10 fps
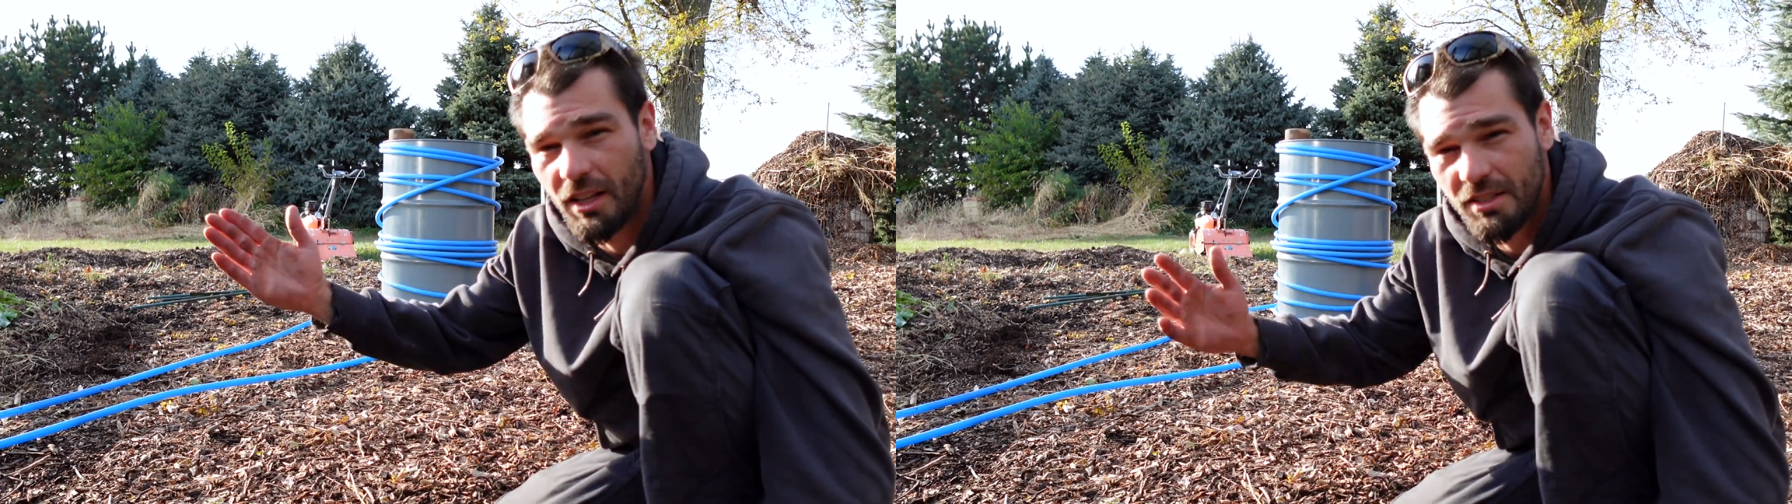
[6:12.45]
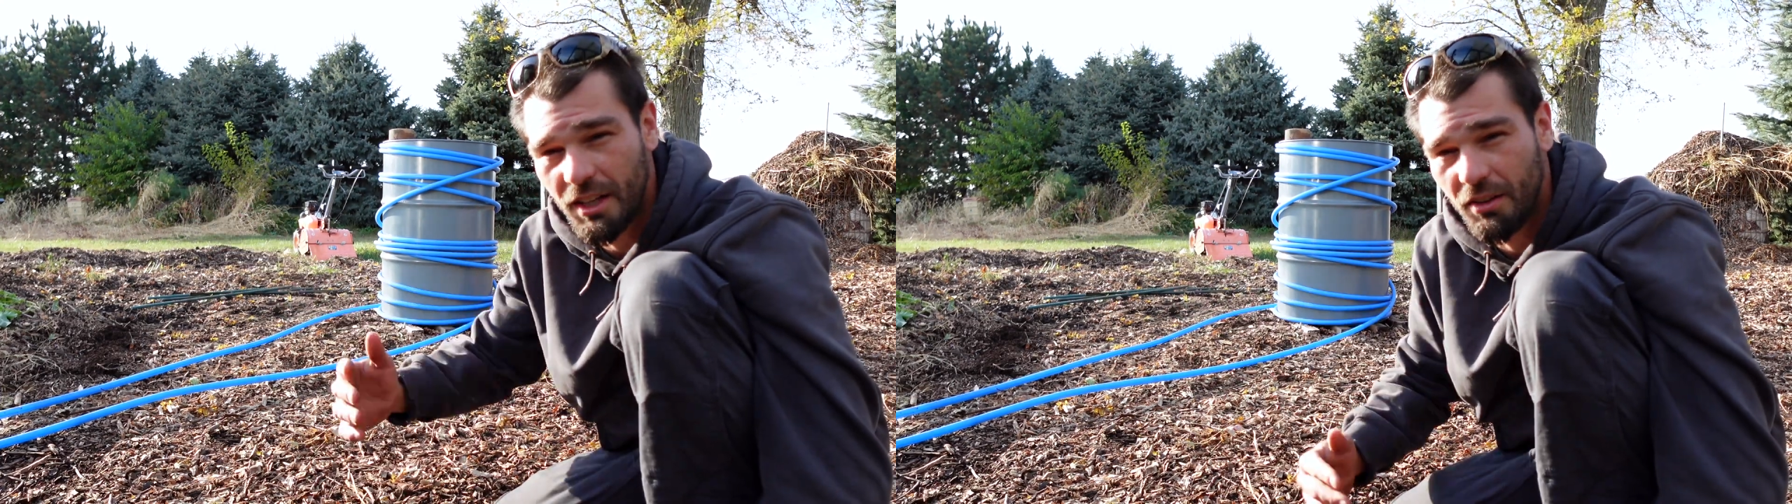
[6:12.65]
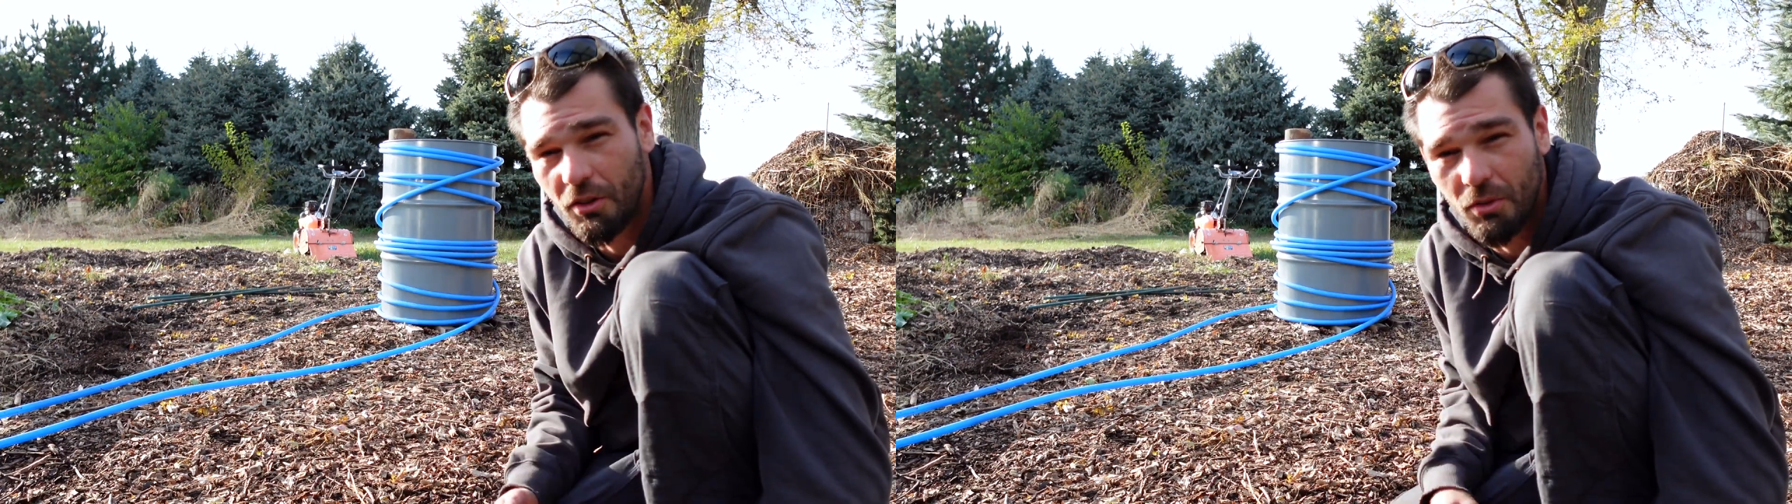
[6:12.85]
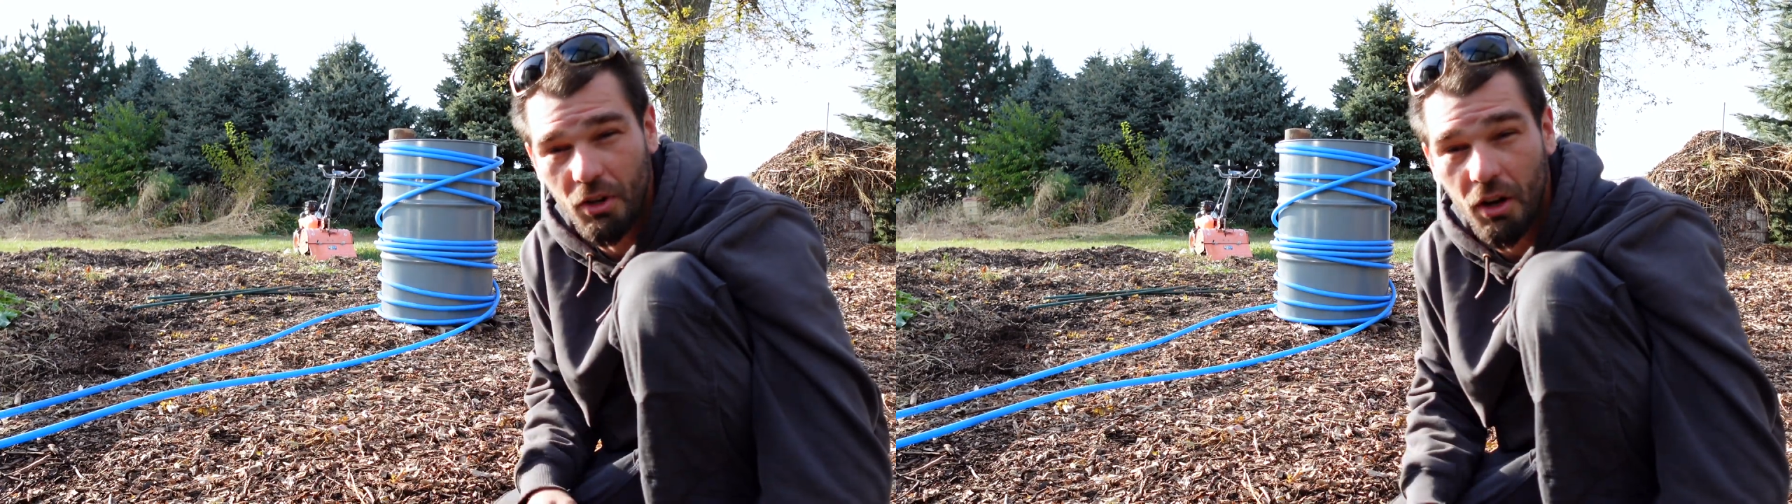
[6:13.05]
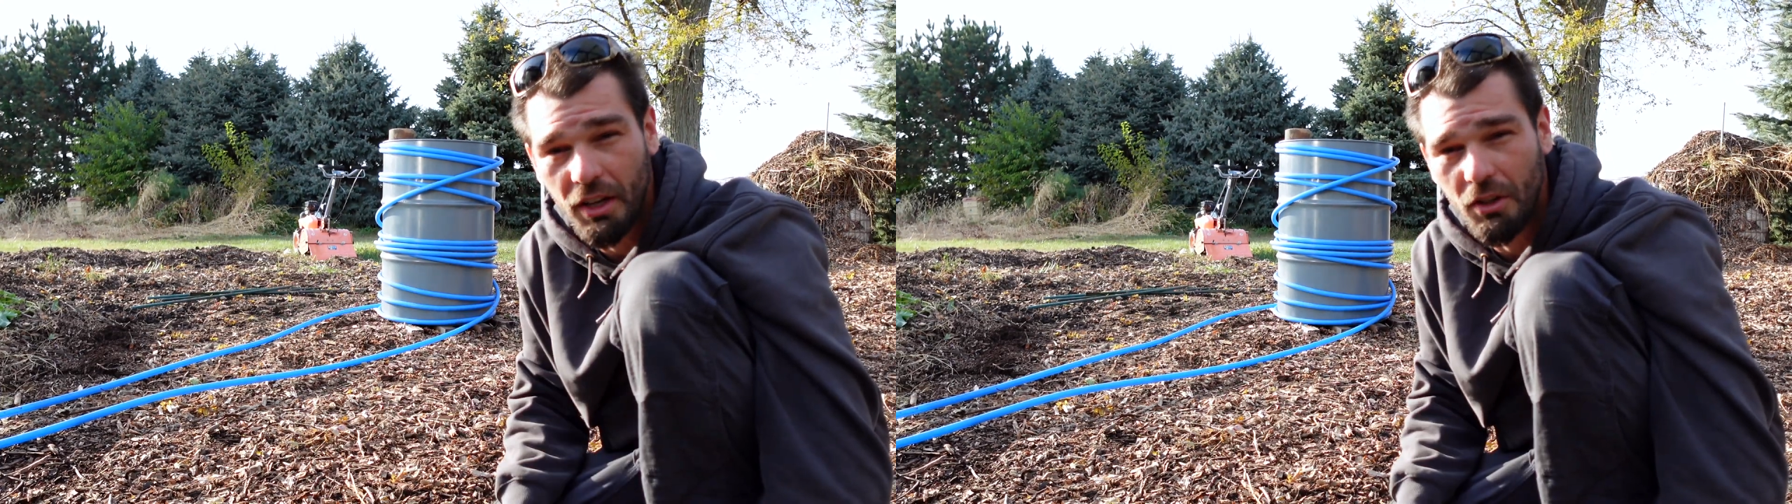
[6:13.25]
It's like a little
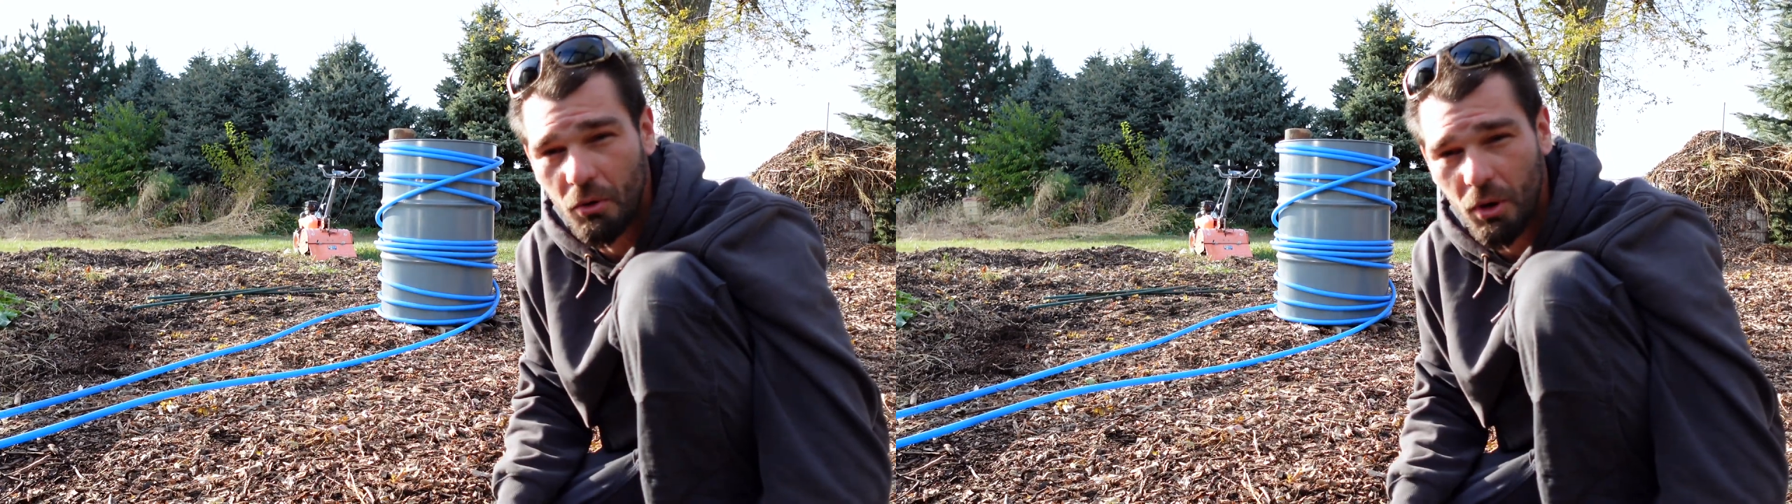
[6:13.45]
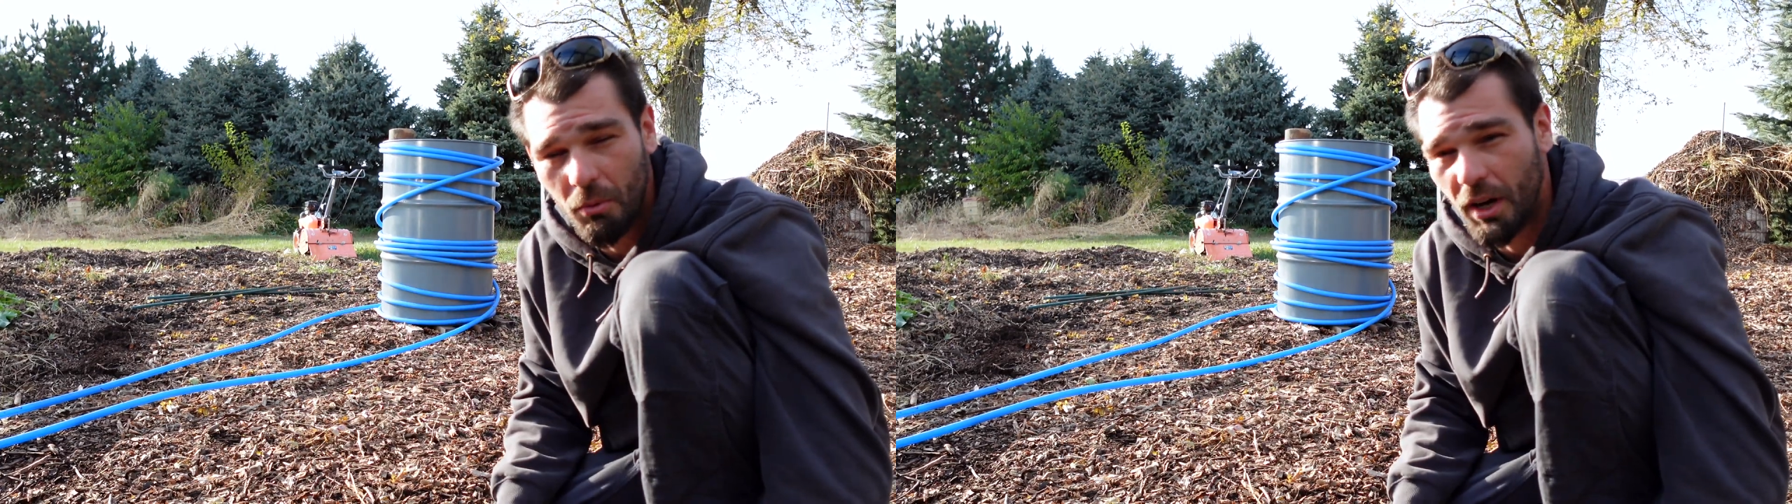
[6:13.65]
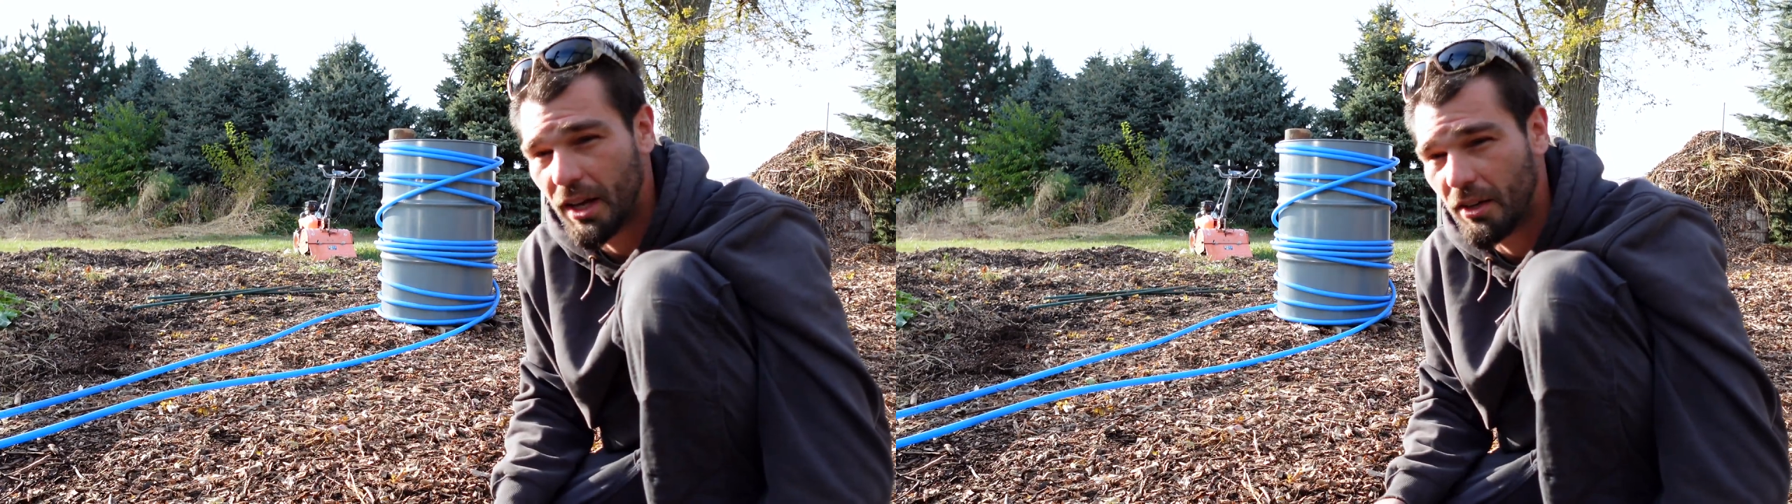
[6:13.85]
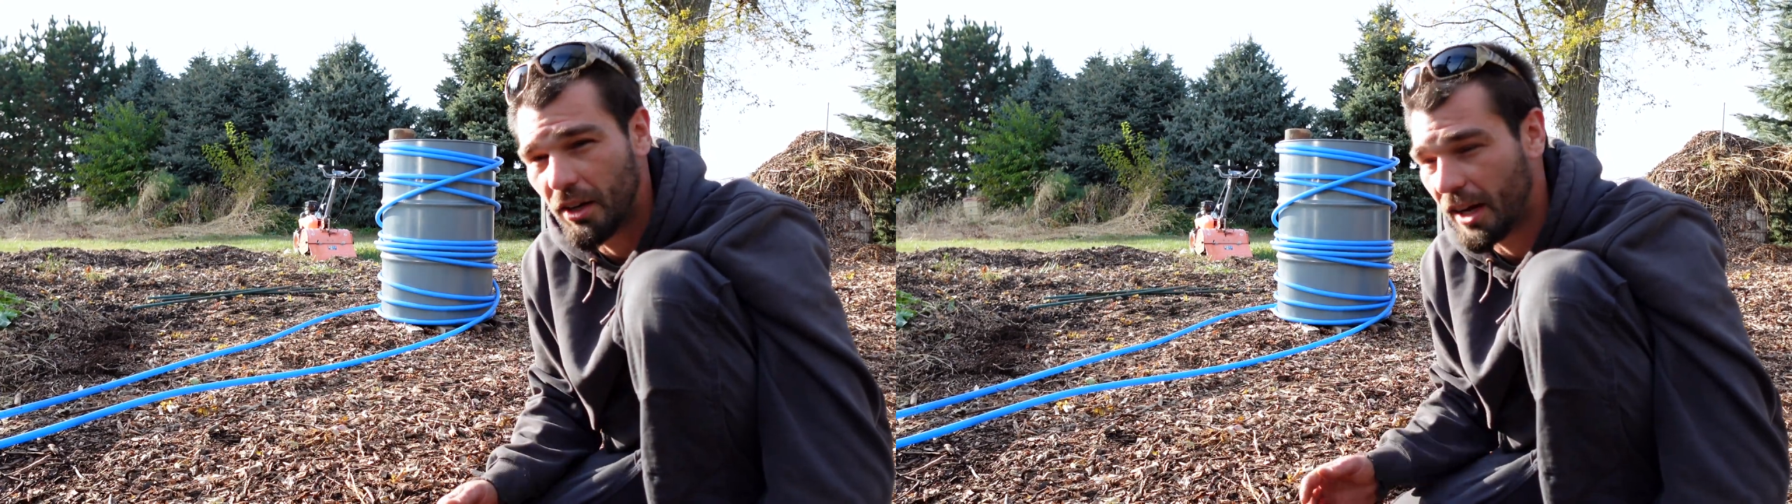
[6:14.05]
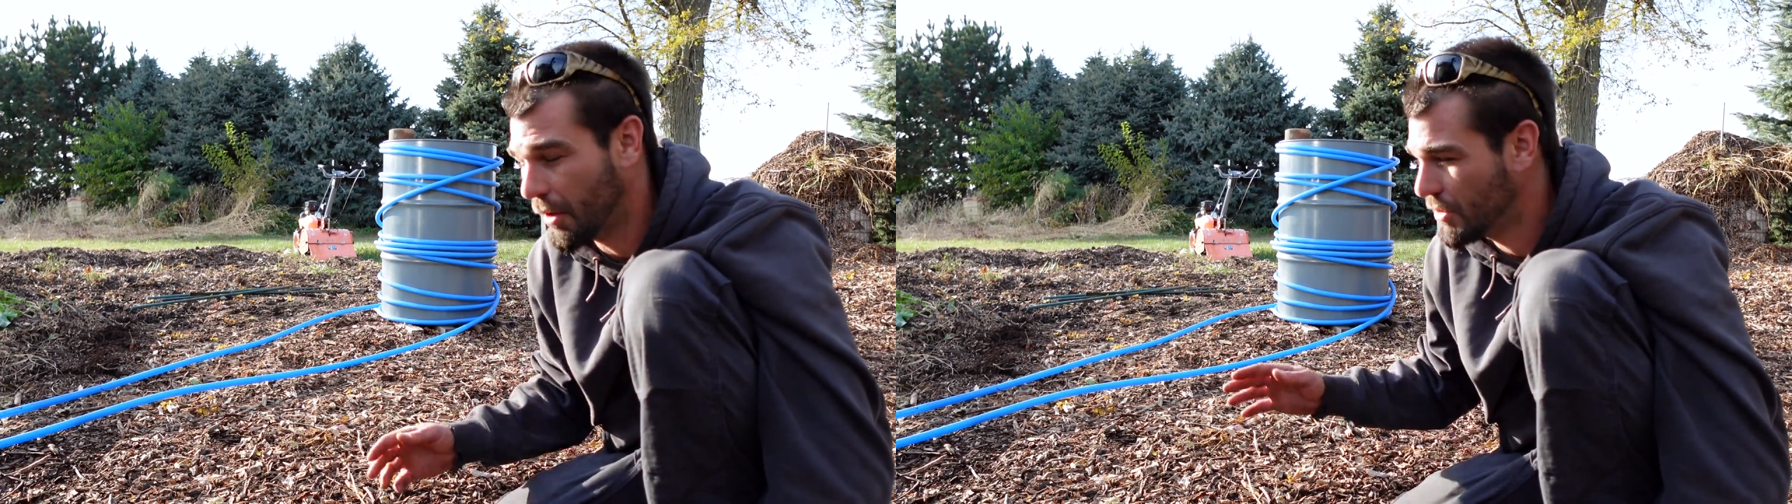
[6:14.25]
doggy door where I had
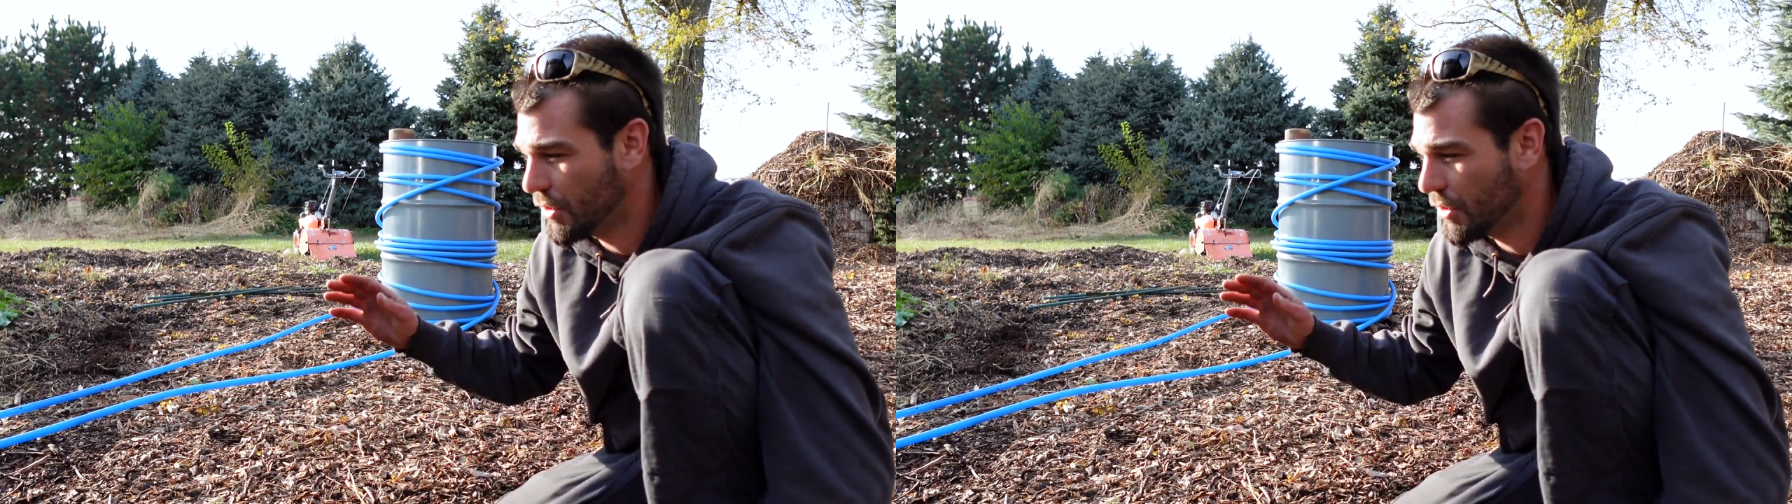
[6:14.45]
dug out.